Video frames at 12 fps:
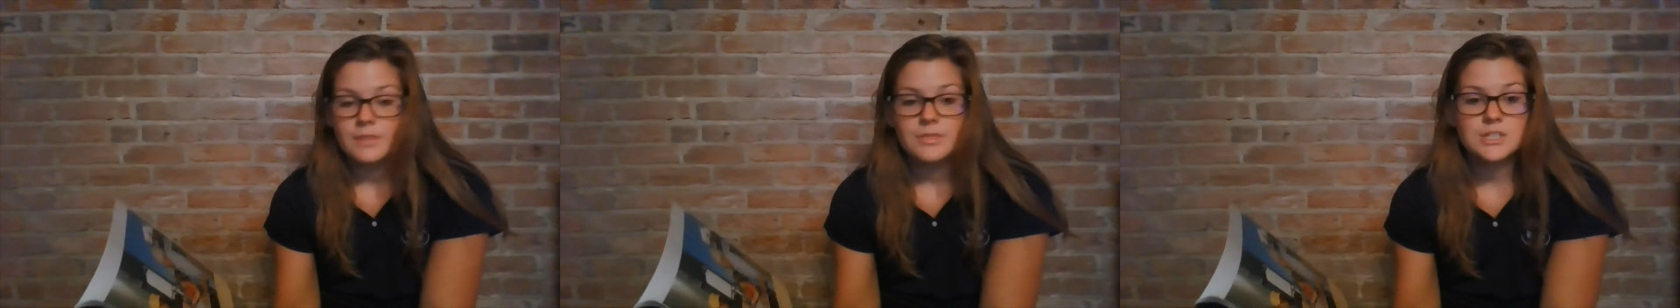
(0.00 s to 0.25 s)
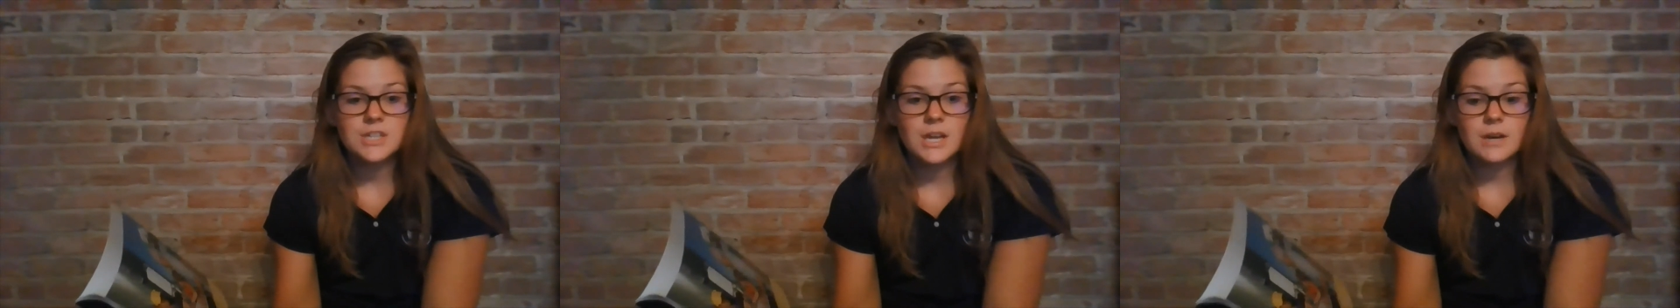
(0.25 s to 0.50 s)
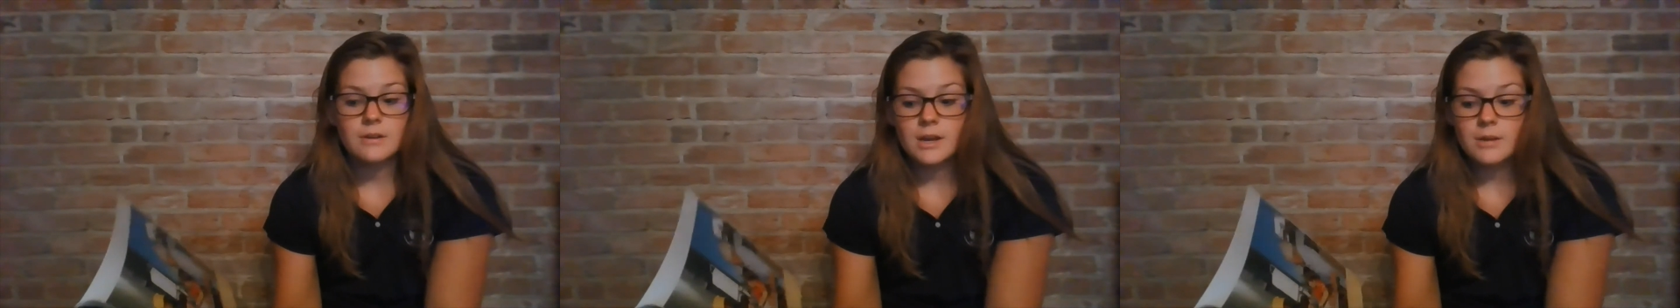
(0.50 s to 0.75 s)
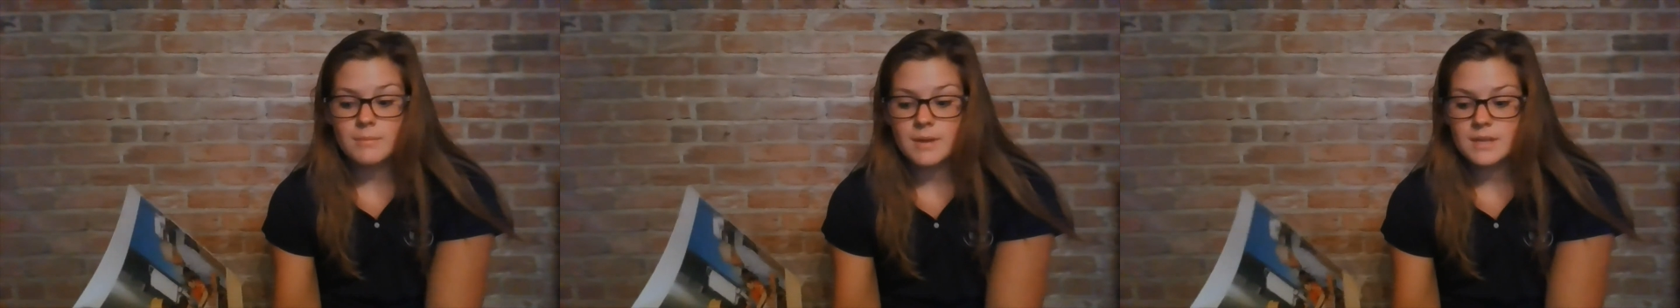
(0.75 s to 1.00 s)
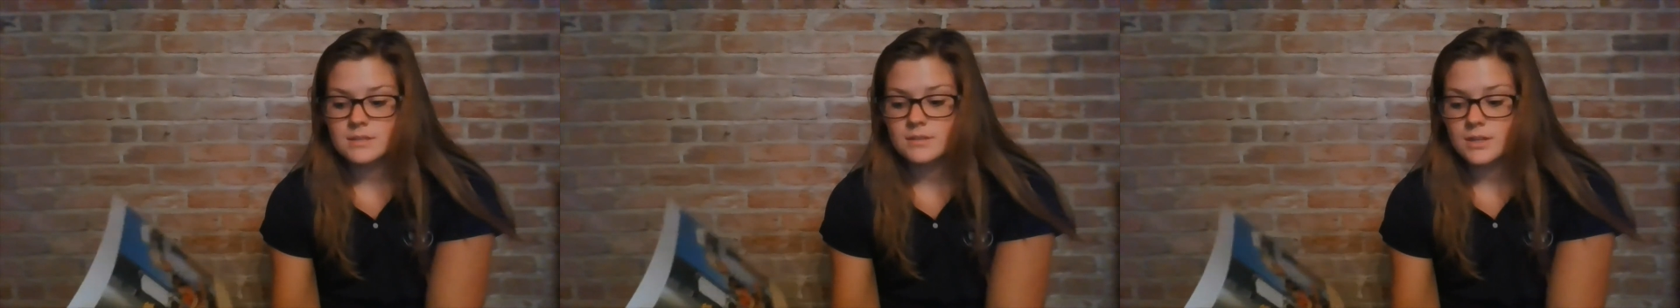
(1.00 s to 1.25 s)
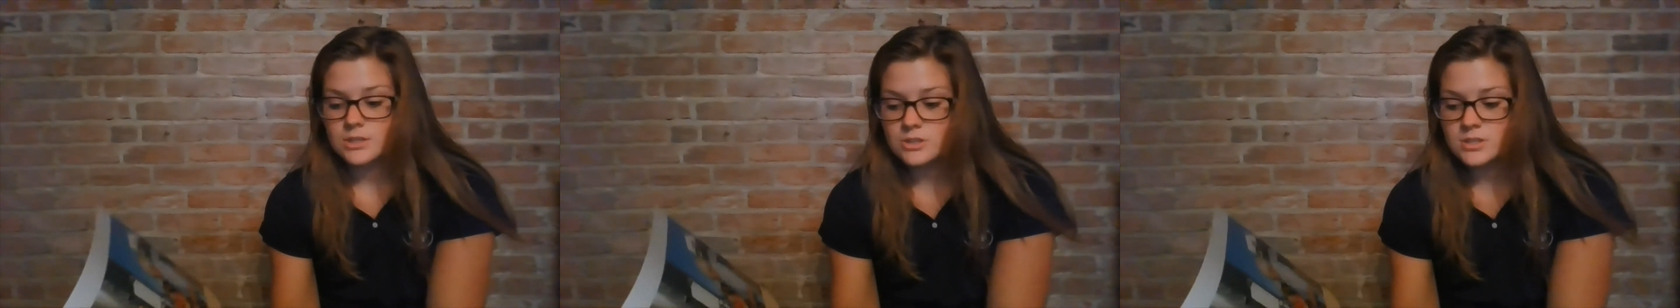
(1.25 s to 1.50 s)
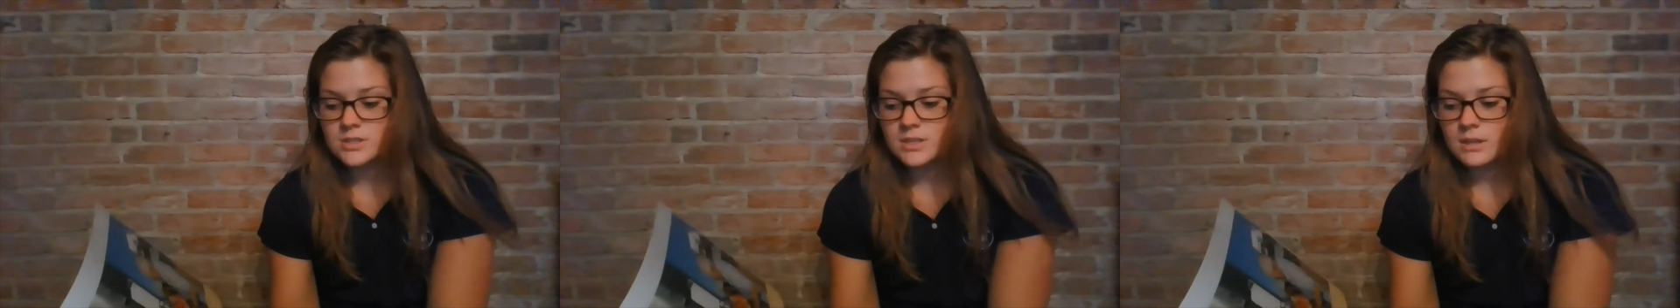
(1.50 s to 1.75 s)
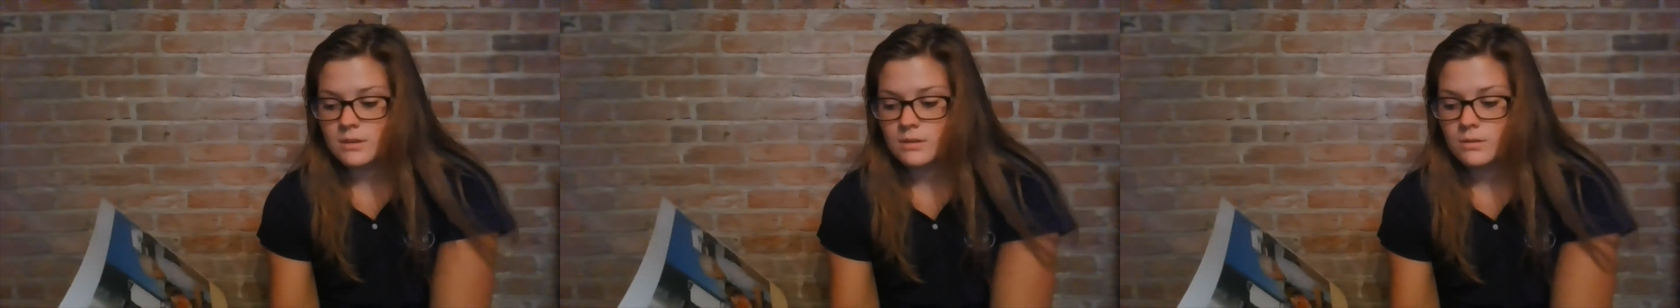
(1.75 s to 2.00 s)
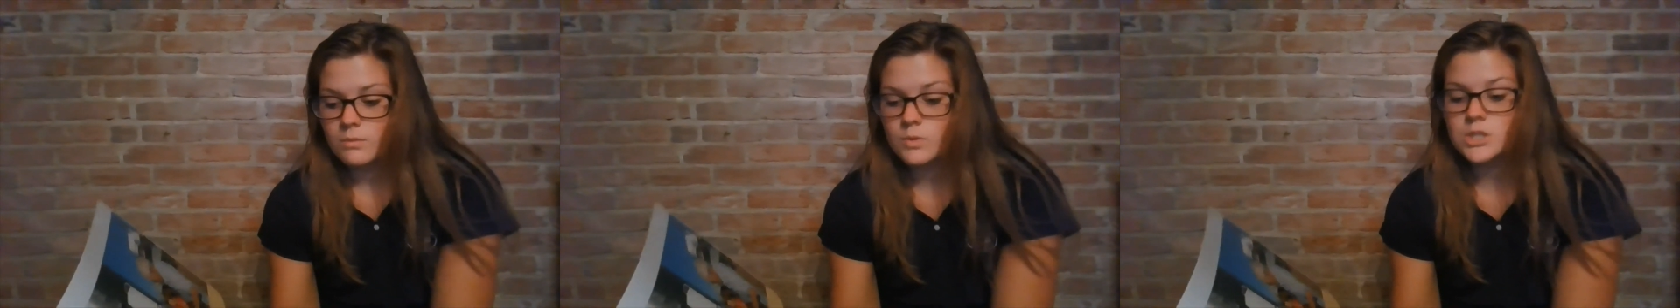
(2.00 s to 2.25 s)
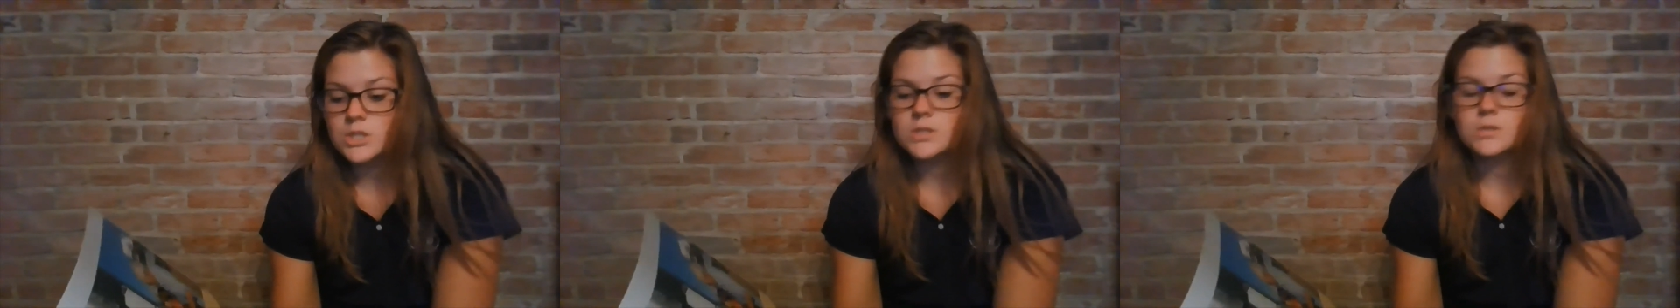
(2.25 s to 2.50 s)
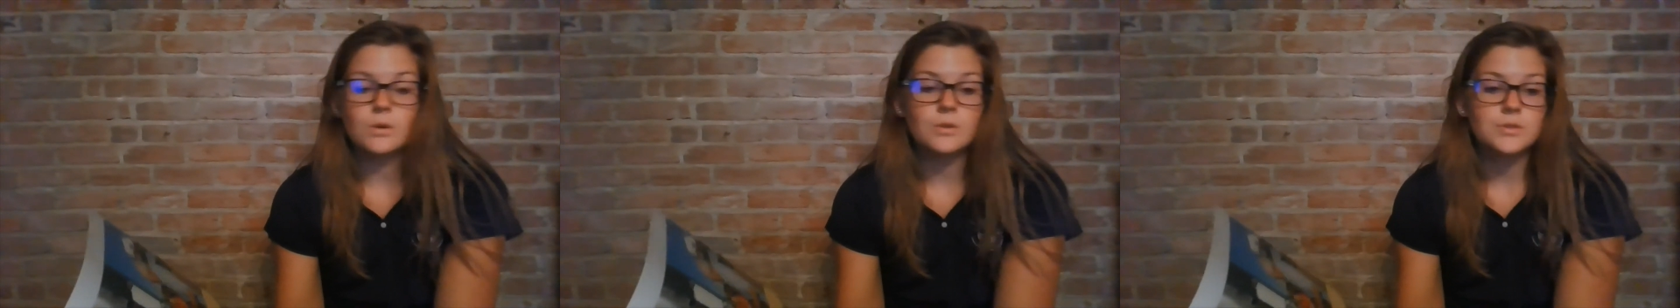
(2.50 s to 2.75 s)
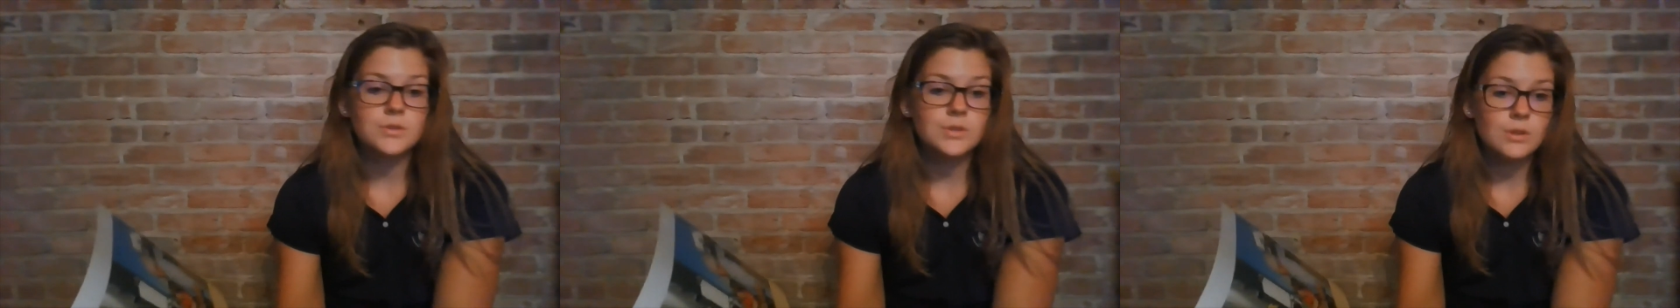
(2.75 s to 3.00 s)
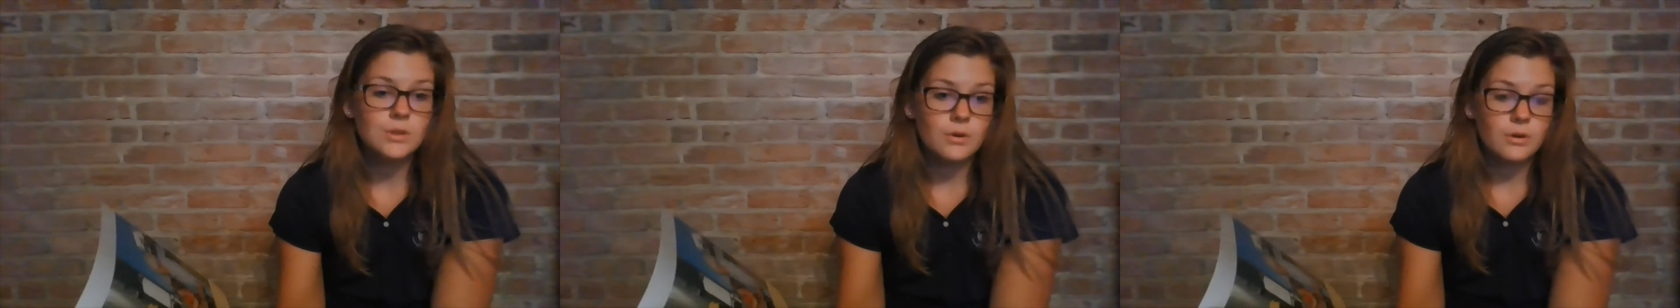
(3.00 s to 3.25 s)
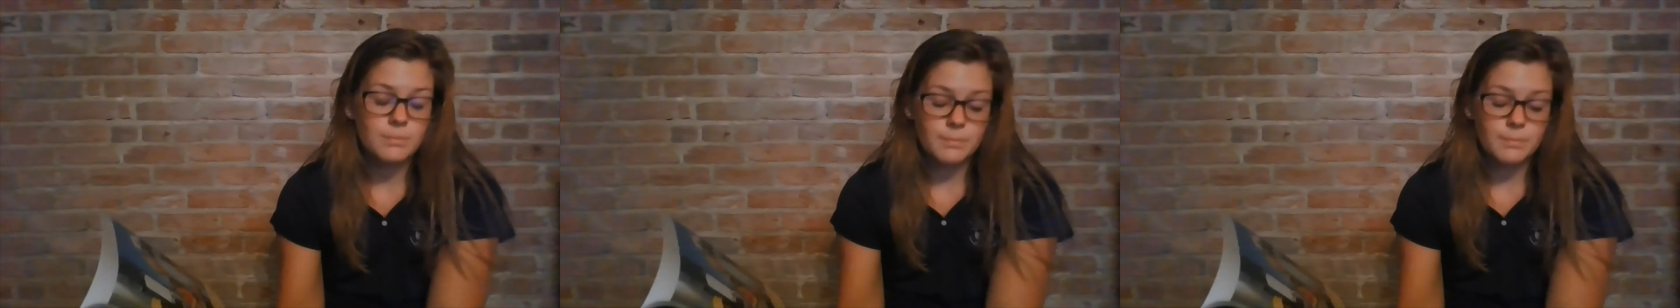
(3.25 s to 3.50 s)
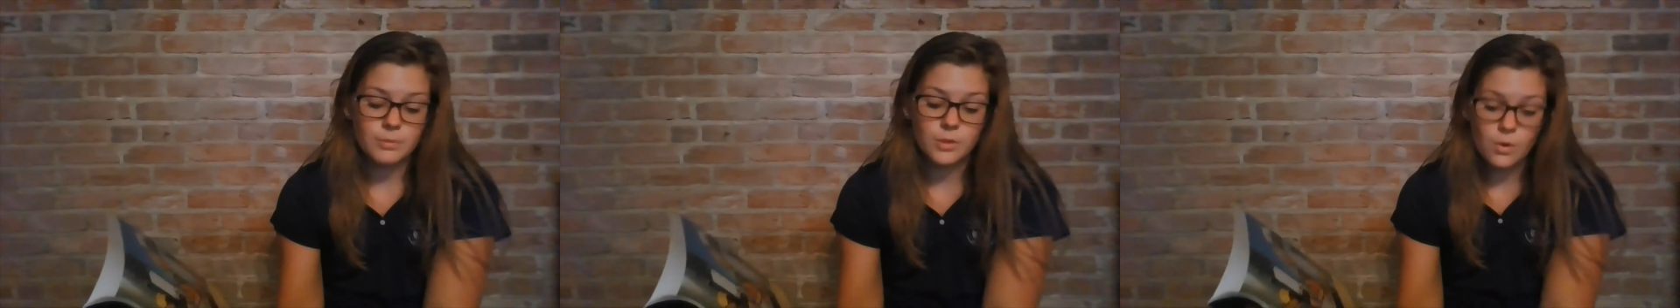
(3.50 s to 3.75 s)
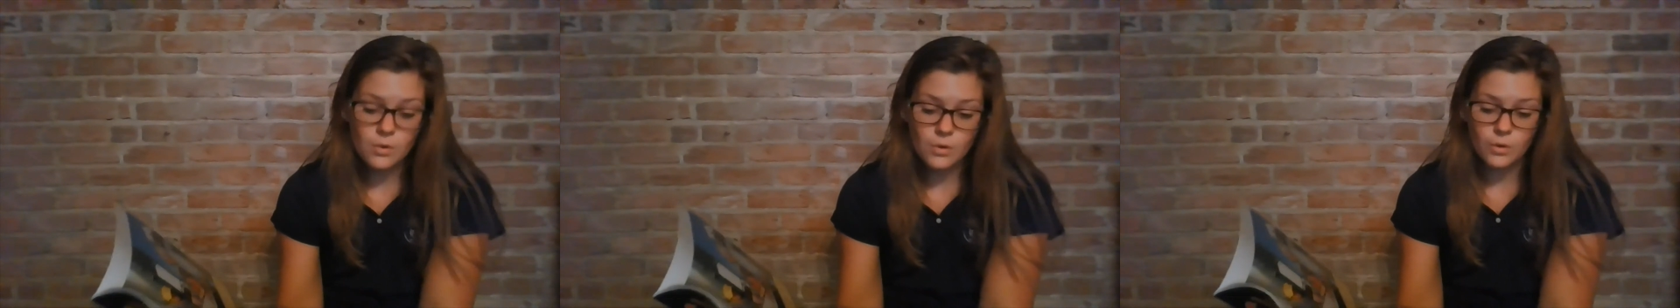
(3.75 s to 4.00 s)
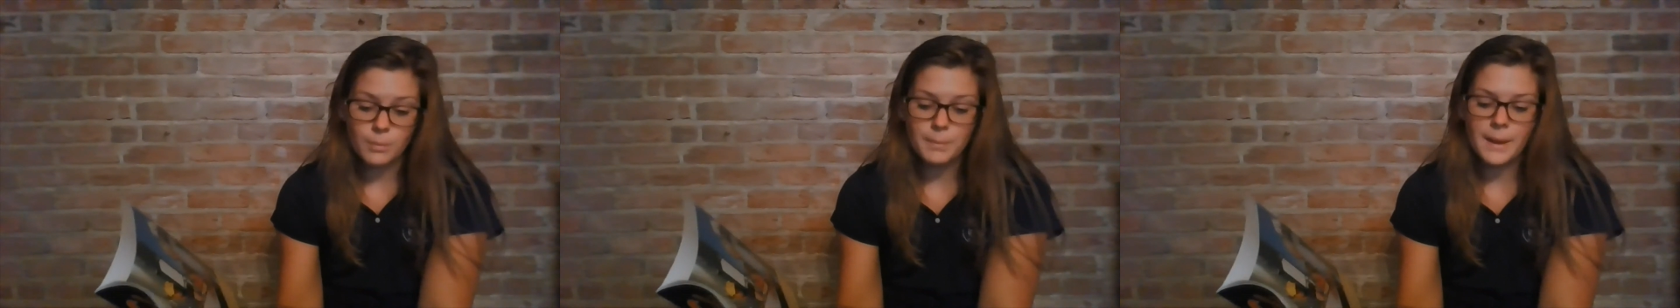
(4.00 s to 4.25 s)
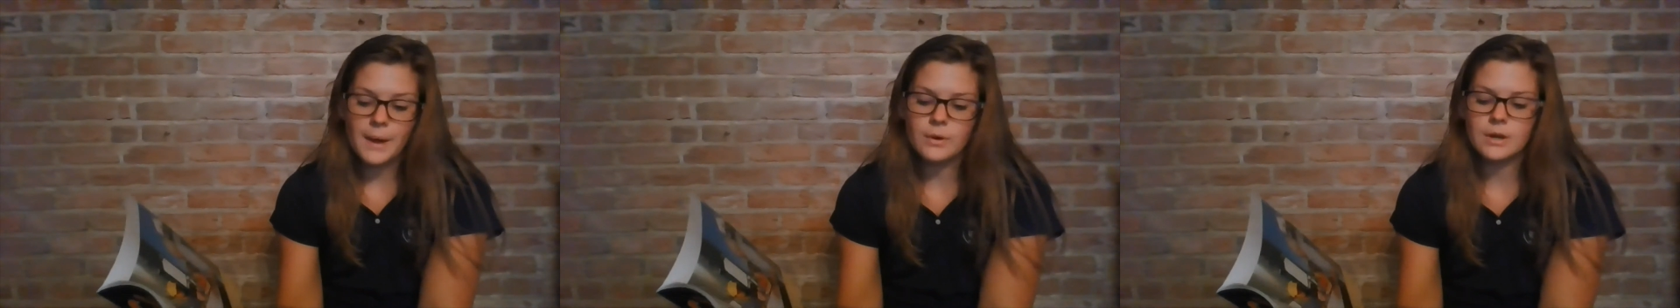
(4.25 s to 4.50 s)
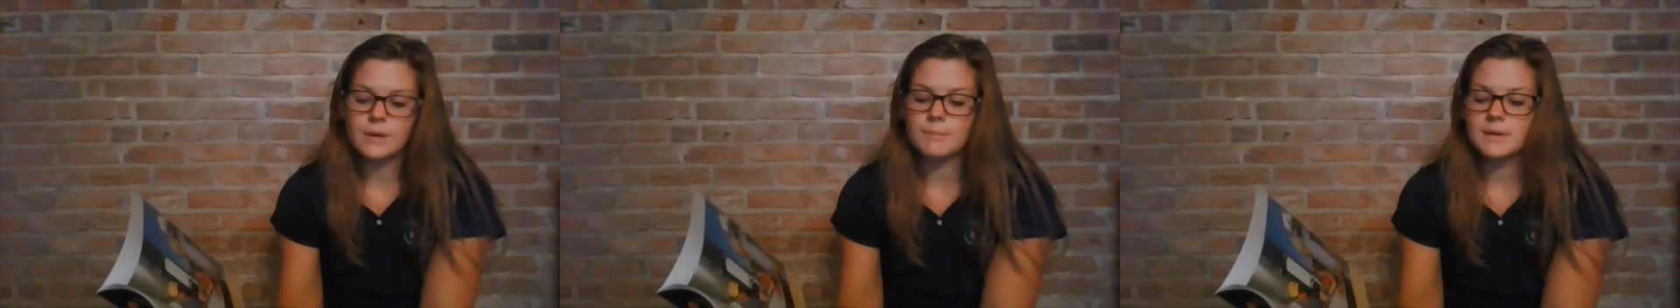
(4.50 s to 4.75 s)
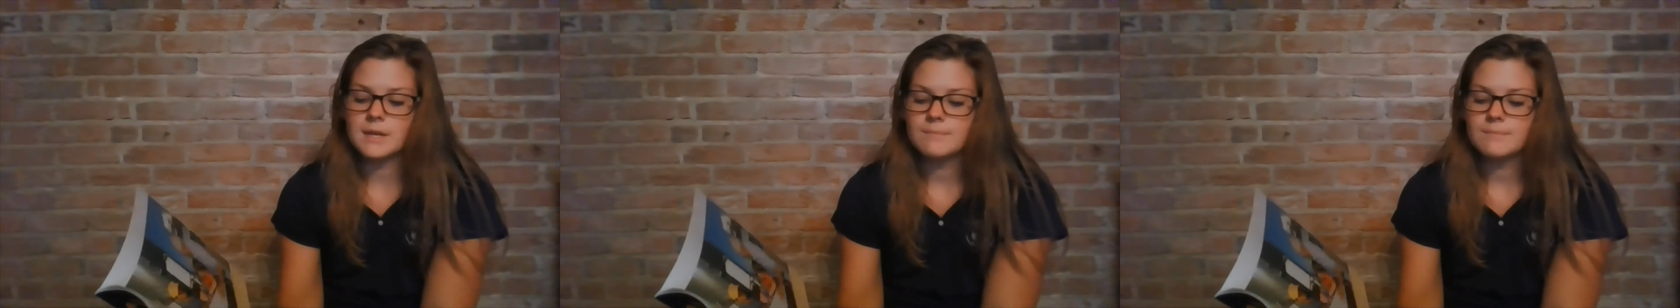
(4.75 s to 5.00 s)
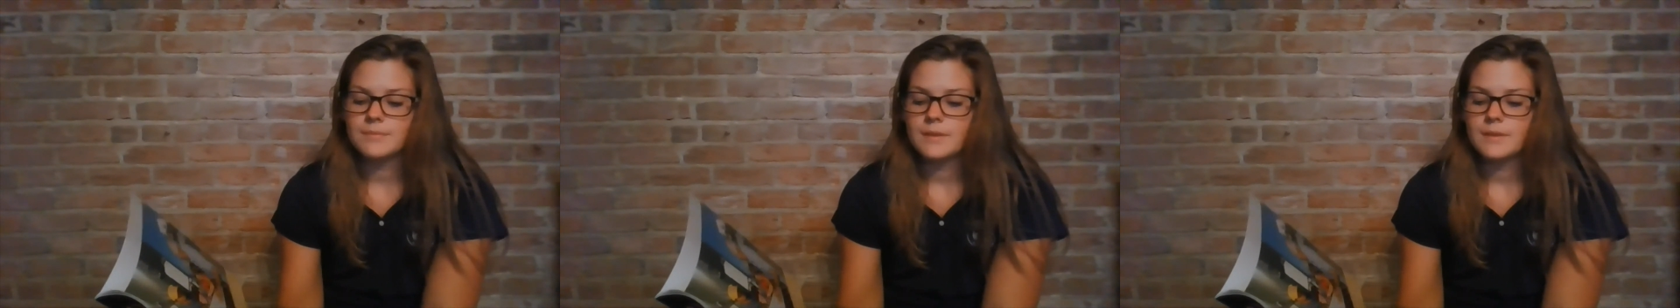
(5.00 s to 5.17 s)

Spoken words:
The generator makes electricity, which is sold to the local power company.